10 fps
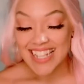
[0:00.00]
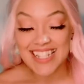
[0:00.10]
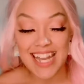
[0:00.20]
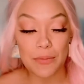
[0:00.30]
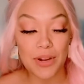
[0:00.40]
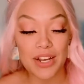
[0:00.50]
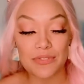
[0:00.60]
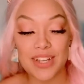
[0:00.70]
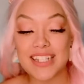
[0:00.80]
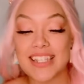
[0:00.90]
Today we're going to
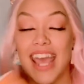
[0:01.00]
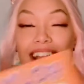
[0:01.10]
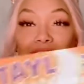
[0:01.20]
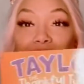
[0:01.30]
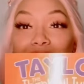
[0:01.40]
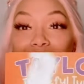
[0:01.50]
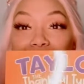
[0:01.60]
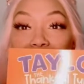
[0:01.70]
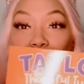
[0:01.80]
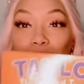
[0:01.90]
read Taylor the
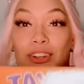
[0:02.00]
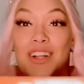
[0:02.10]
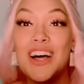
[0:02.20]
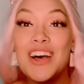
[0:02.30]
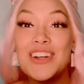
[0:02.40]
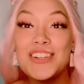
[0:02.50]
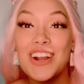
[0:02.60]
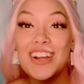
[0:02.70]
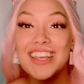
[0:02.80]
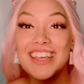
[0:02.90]
Thankful
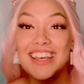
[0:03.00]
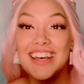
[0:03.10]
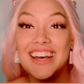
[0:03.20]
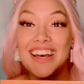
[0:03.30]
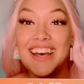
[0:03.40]
Turkey.